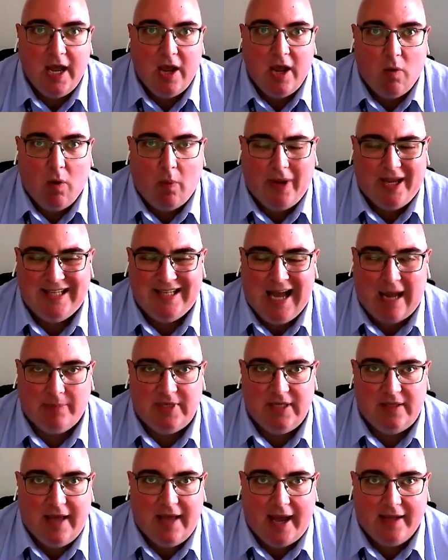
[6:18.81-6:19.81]
Well, we
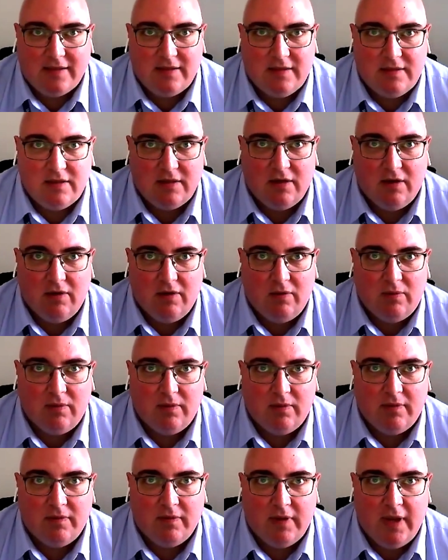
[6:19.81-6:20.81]
adapted that to
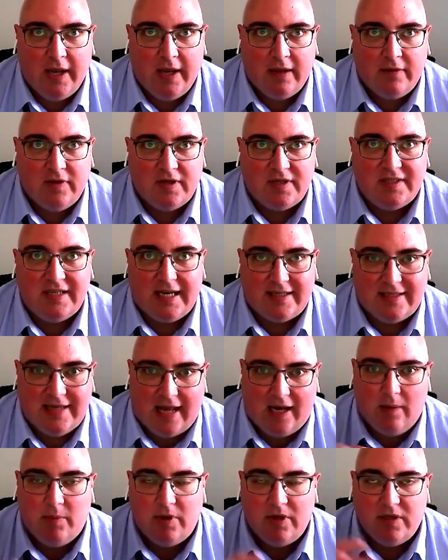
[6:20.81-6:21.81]
the 6
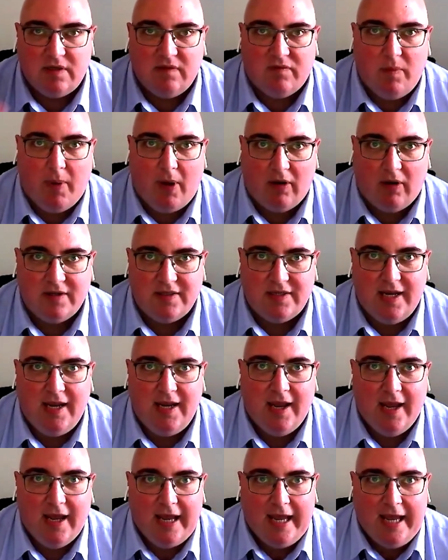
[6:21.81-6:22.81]
elements of the policy,
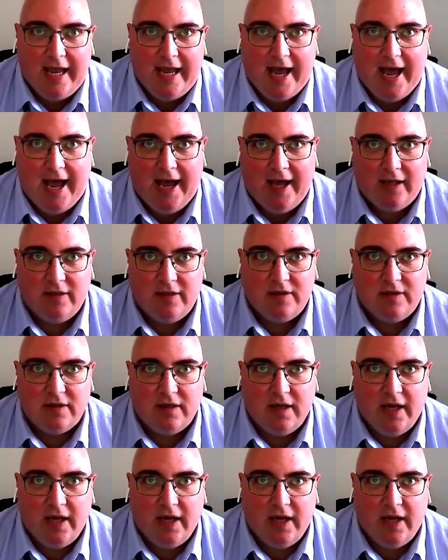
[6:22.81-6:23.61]
and